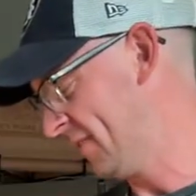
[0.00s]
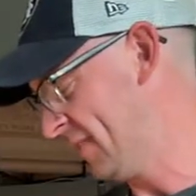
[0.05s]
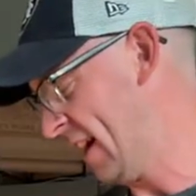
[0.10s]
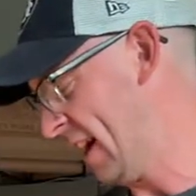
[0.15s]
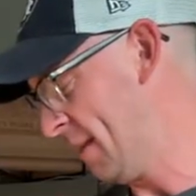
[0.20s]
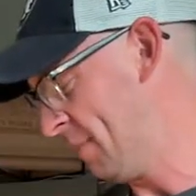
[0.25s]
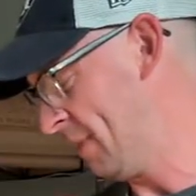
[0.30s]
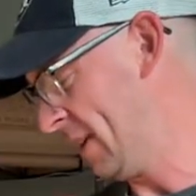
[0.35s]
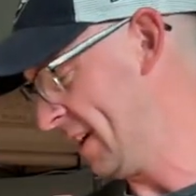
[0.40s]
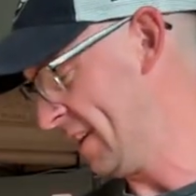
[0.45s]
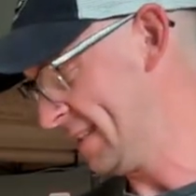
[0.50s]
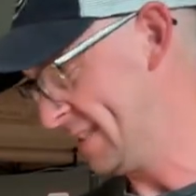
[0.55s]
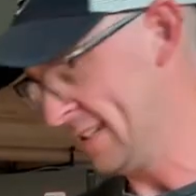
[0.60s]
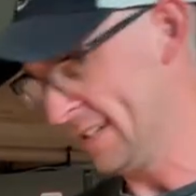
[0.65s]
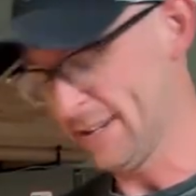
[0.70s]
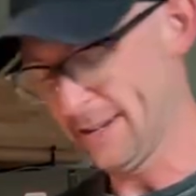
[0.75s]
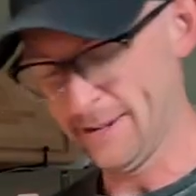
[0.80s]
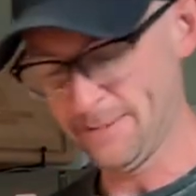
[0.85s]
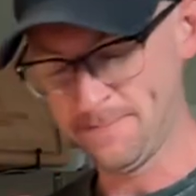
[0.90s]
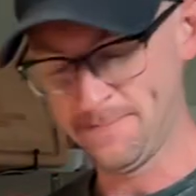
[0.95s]
iPad
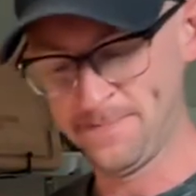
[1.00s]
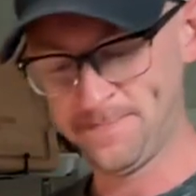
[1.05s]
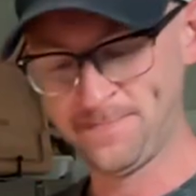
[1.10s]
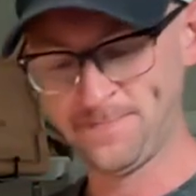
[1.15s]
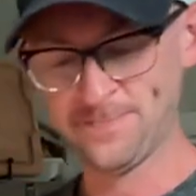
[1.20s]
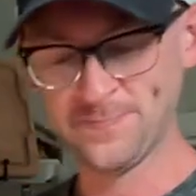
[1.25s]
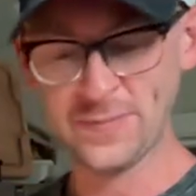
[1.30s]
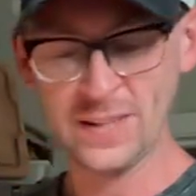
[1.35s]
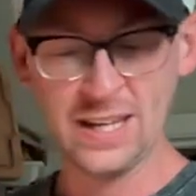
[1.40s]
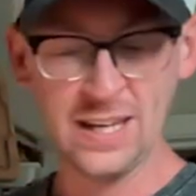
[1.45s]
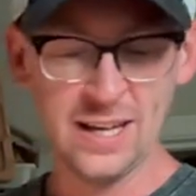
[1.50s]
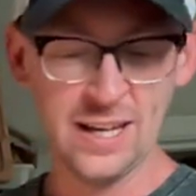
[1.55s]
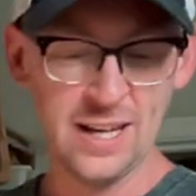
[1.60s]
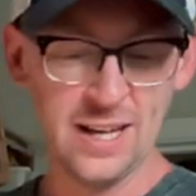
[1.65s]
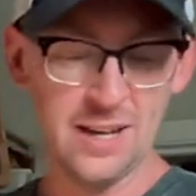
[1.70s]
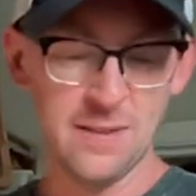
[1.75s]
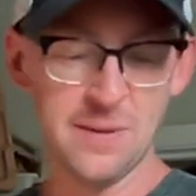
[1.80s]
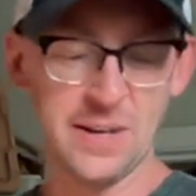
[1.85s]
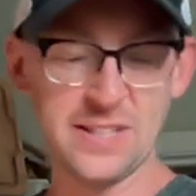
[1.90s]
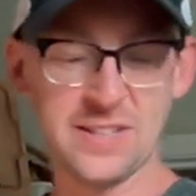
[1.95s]
time.
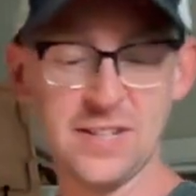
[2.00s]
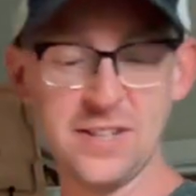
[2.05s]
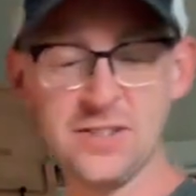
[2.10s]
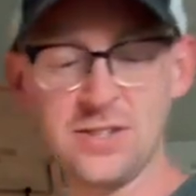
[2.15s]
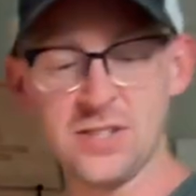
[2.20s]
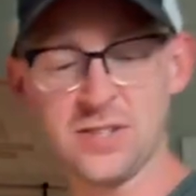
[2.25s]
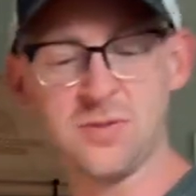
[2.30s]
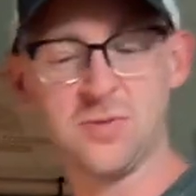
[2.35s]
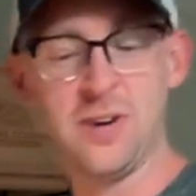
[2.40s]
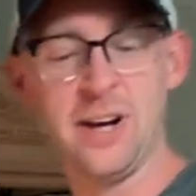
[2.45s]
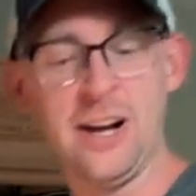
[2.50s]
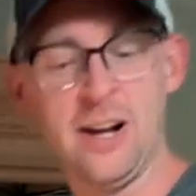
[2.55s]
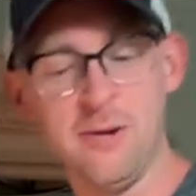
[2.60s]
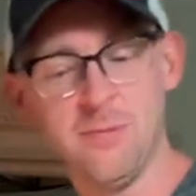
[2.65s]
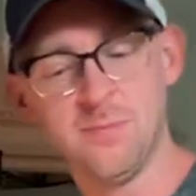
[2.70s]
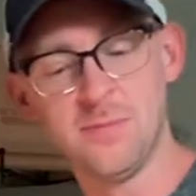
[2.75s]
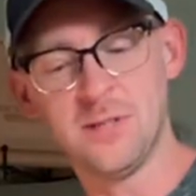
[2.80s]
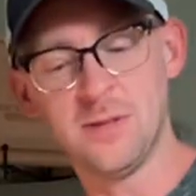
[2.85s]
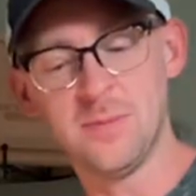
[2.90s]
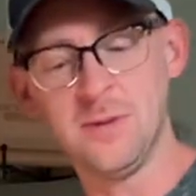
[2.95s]
My son just ran
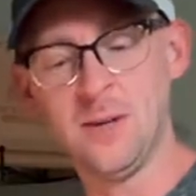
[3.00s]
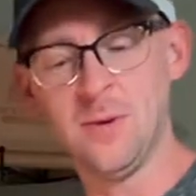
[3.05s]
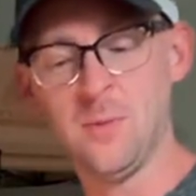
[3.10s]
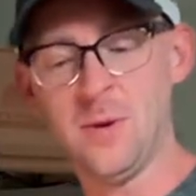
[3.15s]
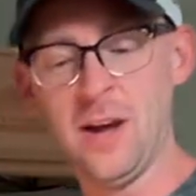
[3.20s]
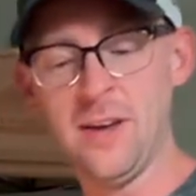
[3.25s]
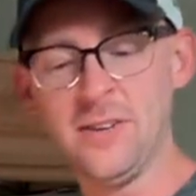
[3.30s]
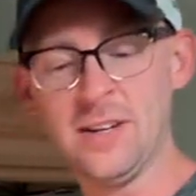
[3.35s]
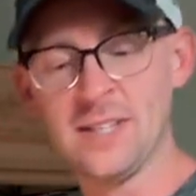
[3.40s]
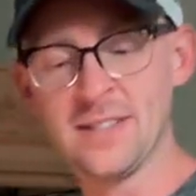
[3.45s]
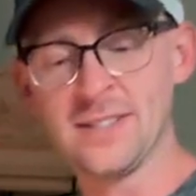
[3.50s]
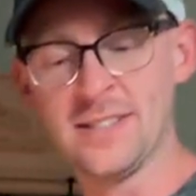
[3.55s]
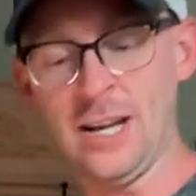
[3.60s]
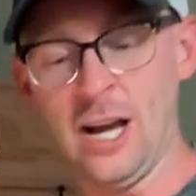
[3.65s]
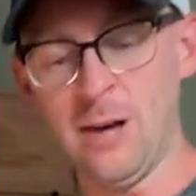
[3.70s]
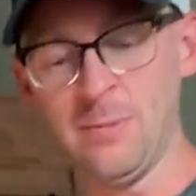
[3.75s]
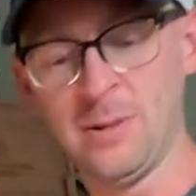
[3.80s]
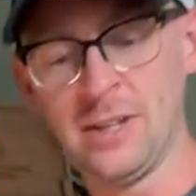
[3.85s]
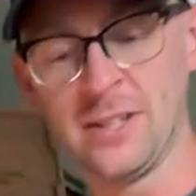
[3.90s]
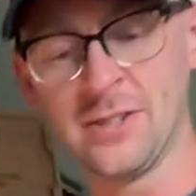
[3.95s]
up to me waving his
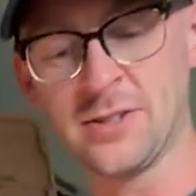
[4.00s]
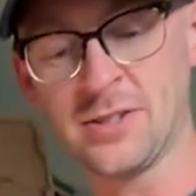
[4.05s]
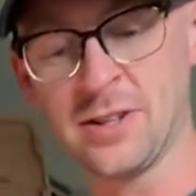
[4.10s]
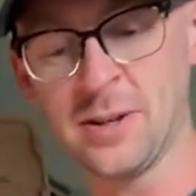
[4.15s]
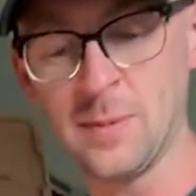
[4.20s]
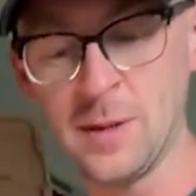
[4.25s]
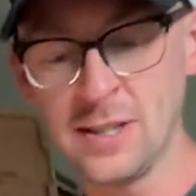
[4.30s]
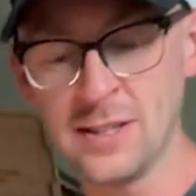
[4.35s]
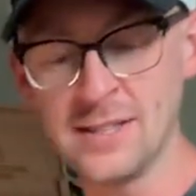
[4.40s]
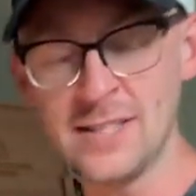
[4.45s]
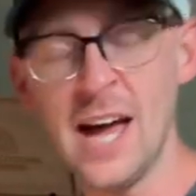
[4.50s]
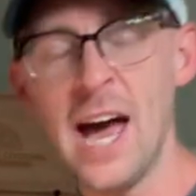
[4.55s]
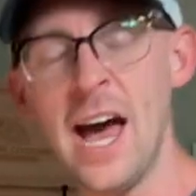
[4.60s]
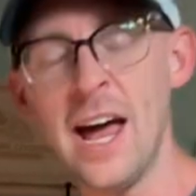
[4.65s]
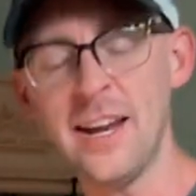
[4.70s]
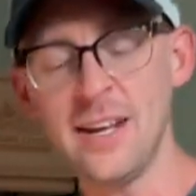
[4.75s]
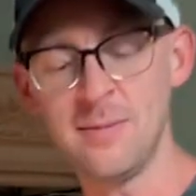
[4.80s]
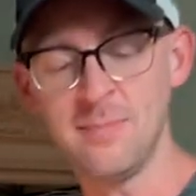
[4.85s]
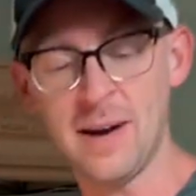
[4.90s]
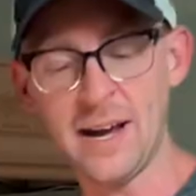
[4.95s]
tablet and screaming,
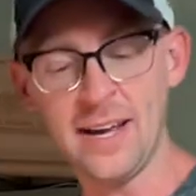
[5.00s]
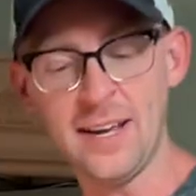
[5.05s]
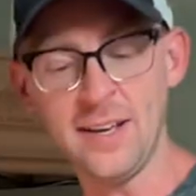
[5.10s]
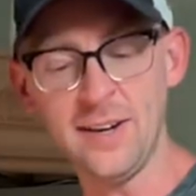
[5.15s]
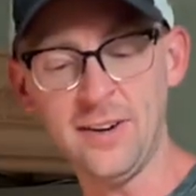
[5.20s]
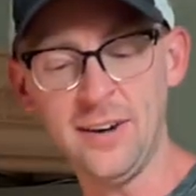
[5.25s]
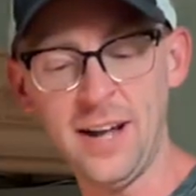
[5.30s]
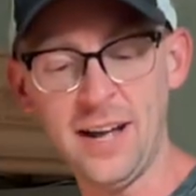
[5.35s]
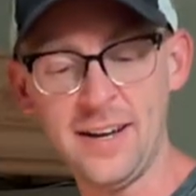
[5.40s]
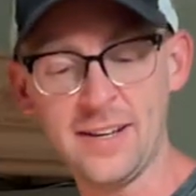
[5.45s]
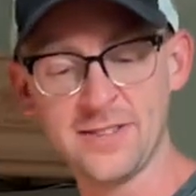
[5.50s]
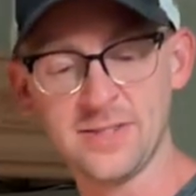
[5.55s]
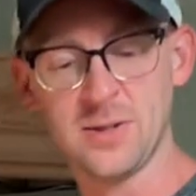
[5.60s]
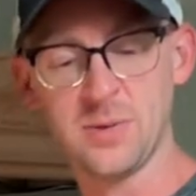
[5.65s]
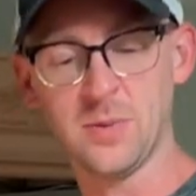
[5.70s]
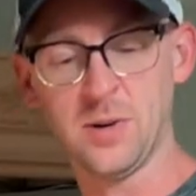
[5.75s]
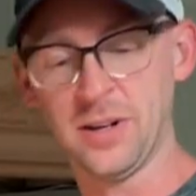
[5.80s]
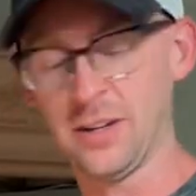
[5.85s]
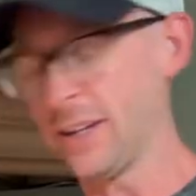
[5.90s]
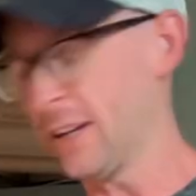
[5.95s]
"Daddy, my internet
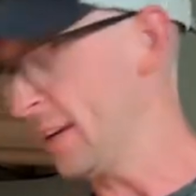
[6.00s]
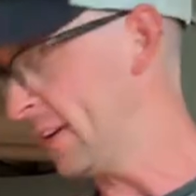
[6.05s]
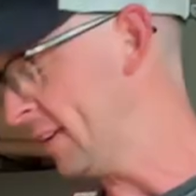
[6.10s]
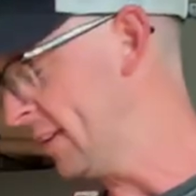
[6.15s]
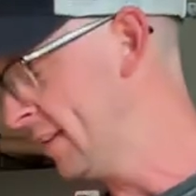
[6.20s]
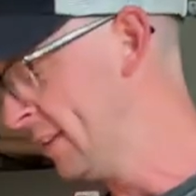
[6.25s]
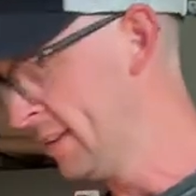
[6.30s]
isn't working."